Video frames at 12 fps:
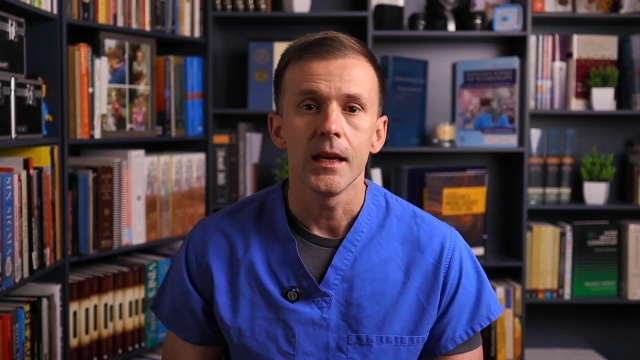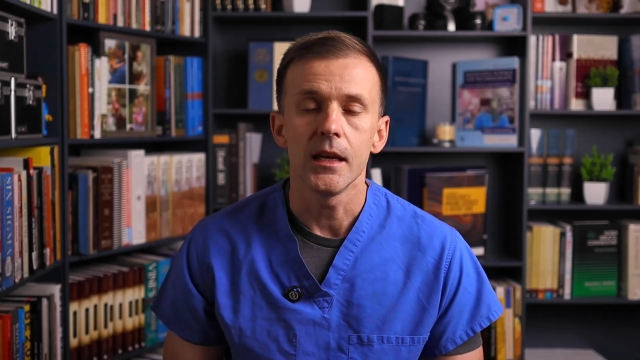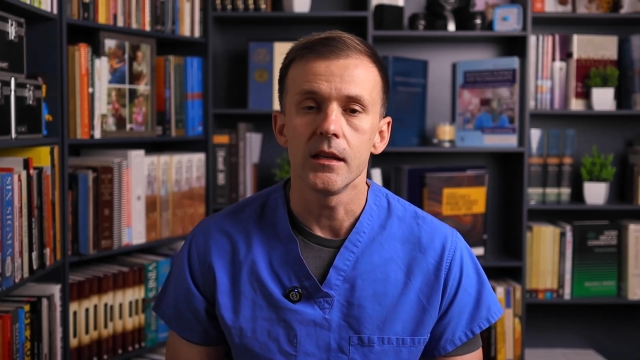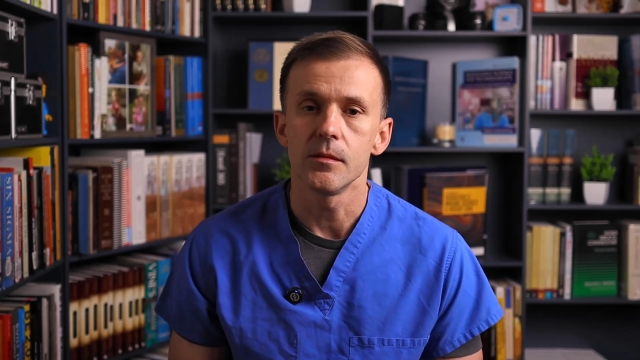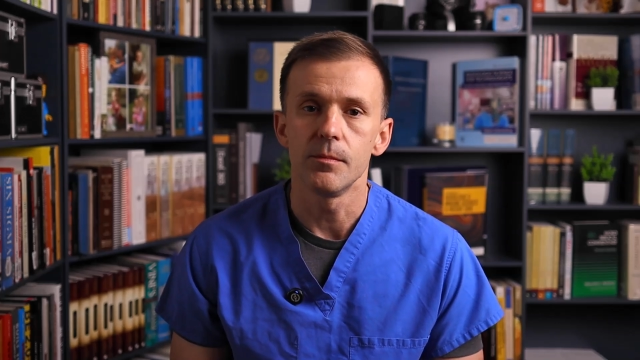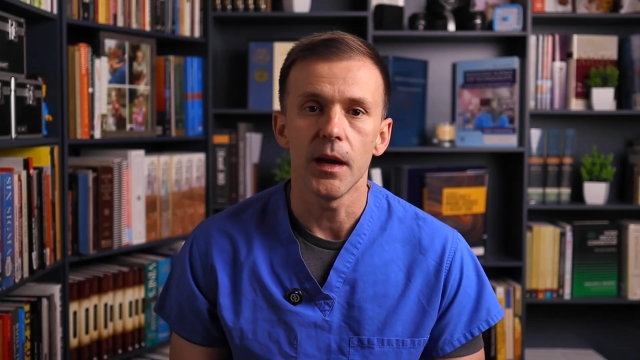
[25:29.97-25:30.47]

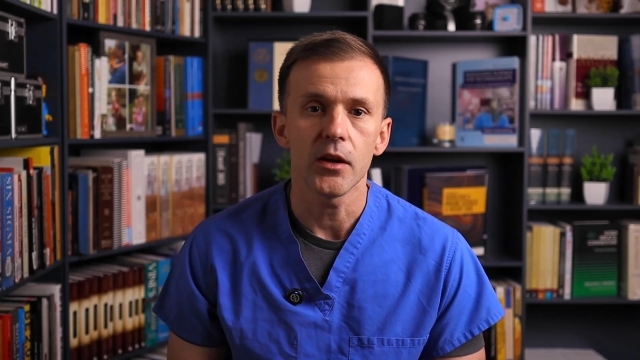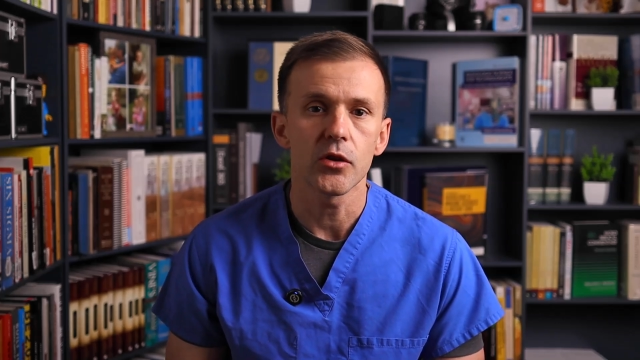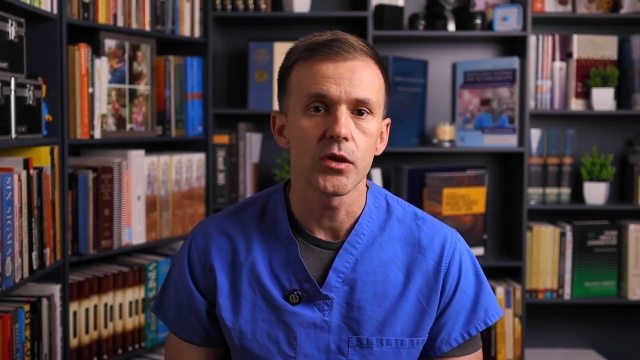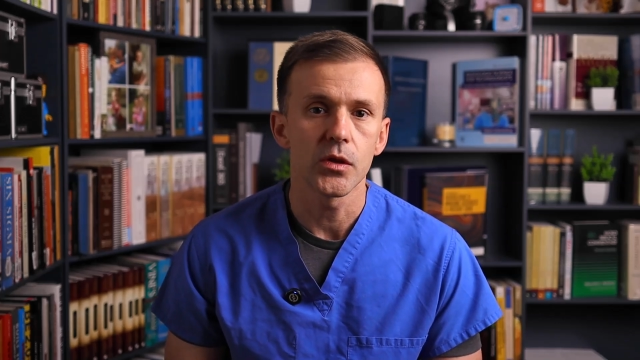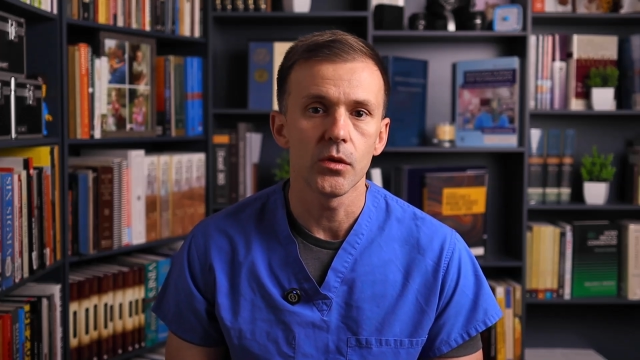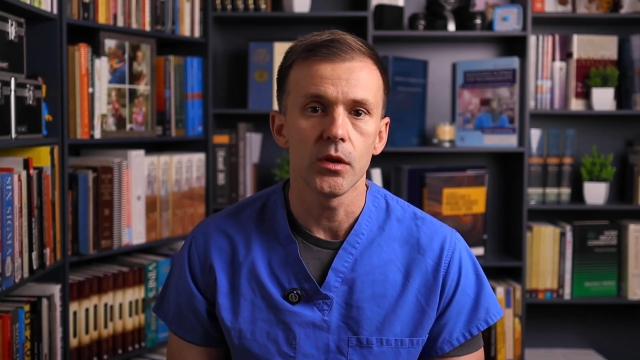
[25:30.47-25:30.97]
It is
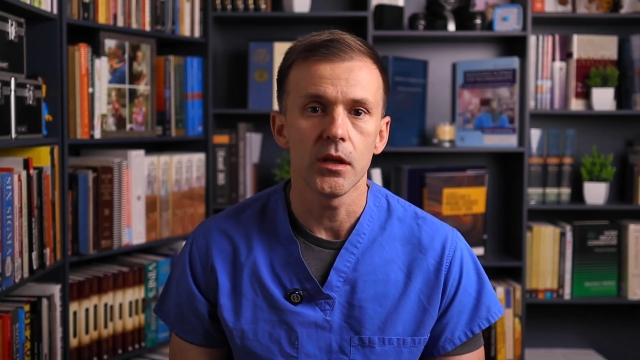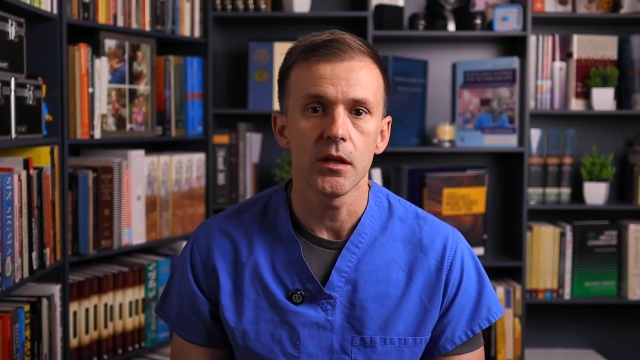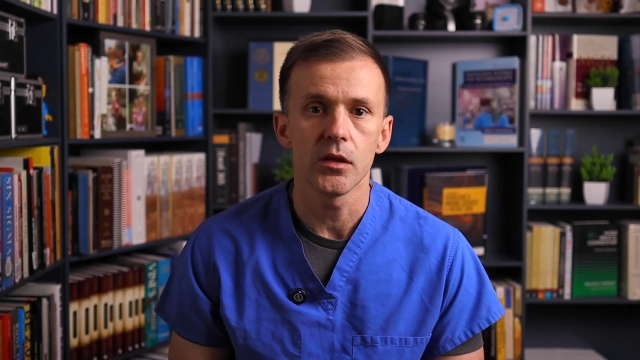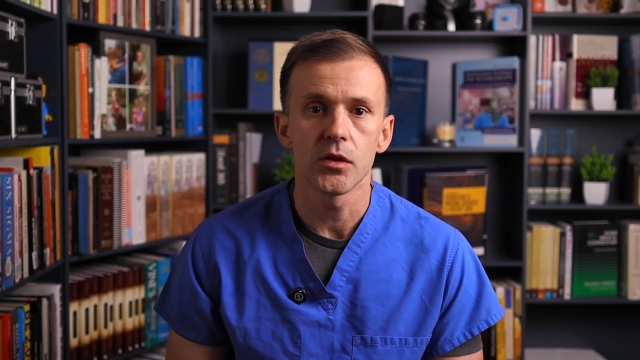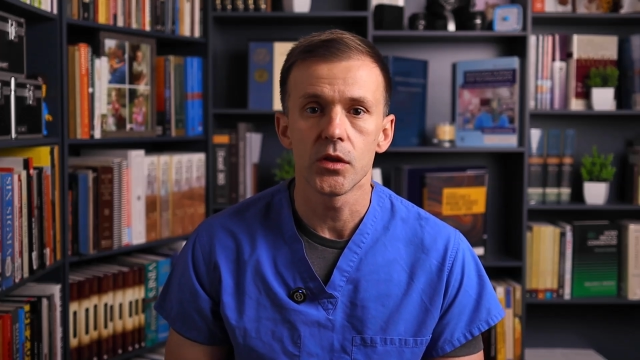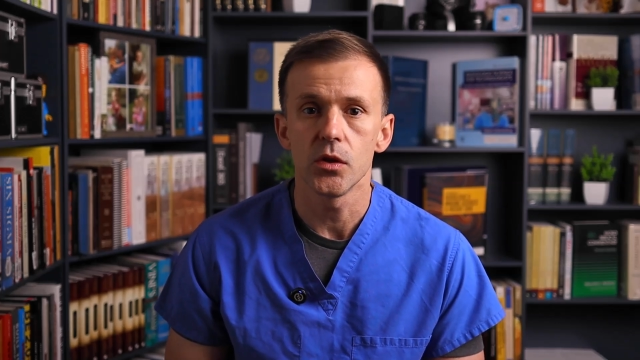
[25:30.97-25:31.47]
better
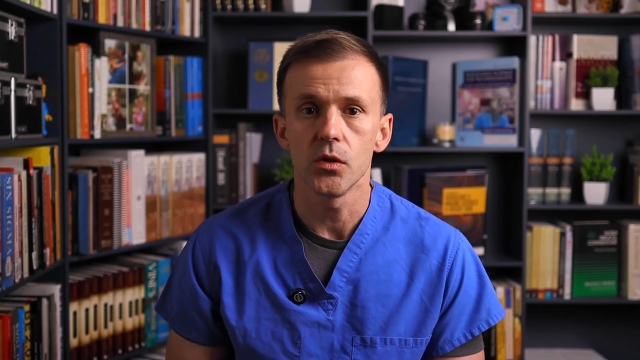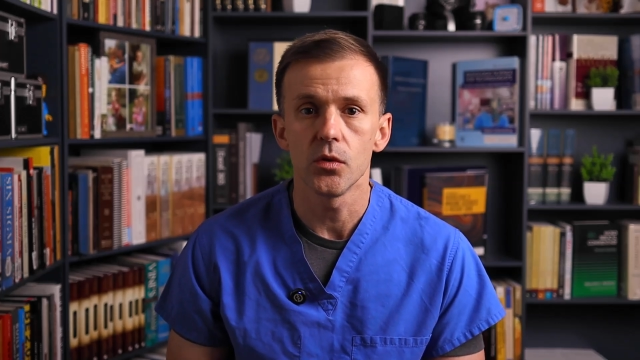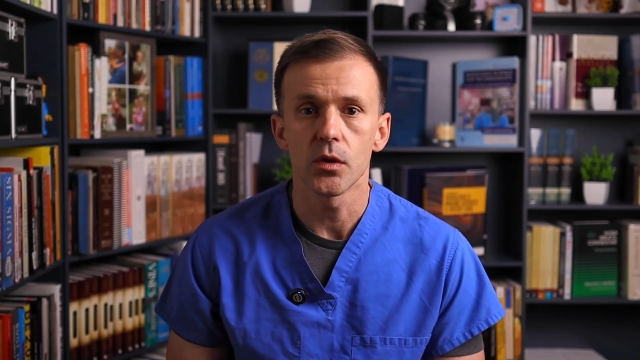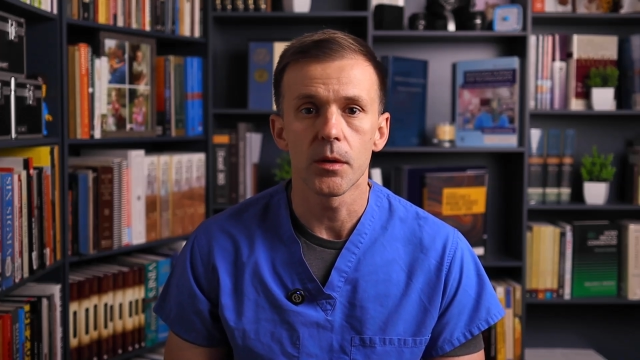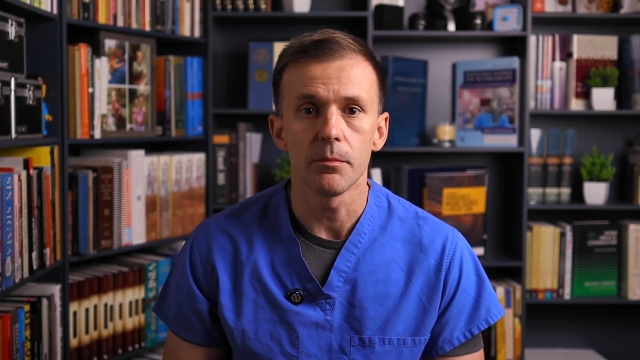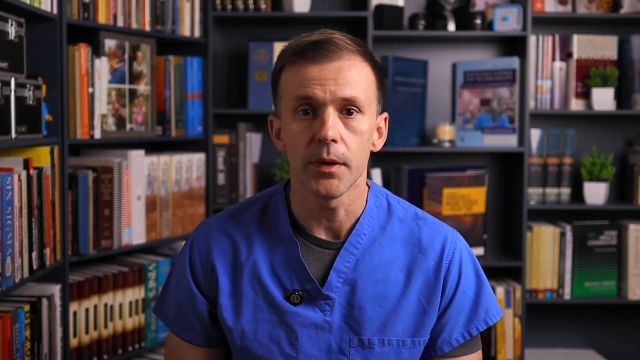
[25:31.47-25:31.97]
suited
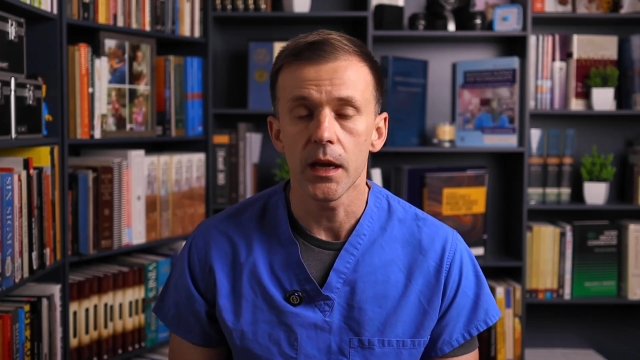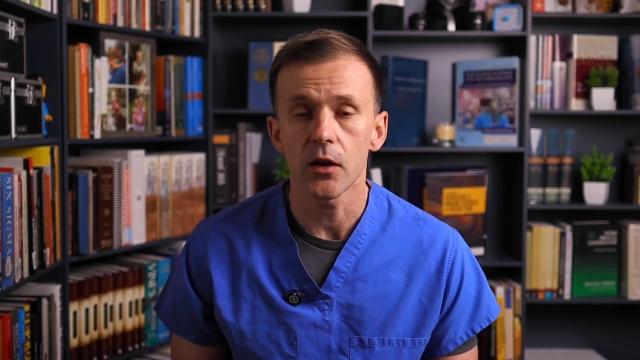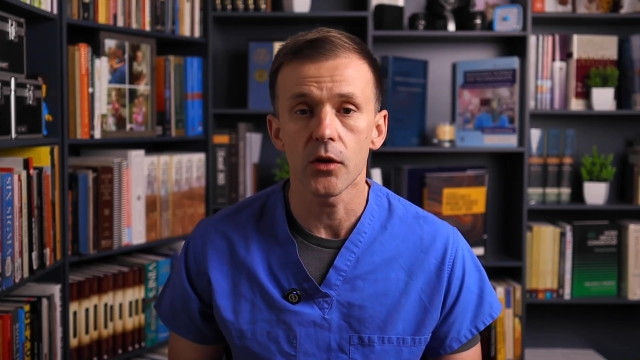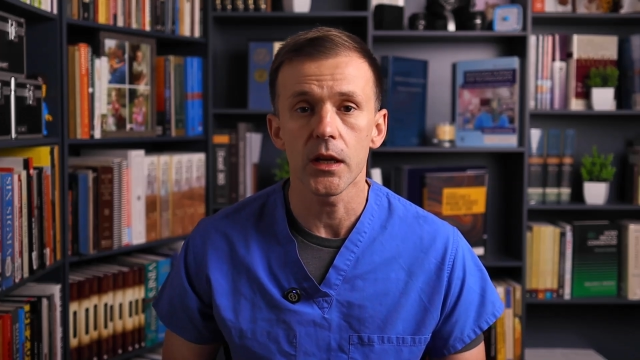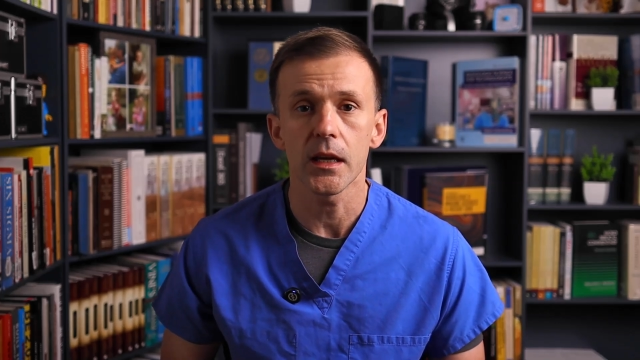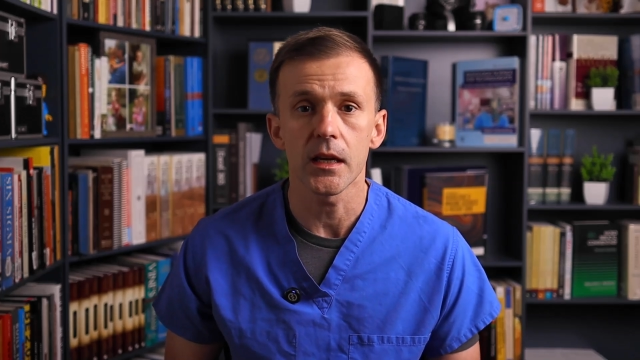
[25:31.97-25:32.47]
to
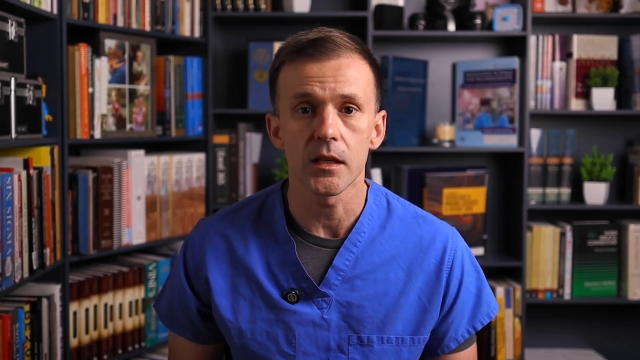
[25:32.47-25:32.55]
comparing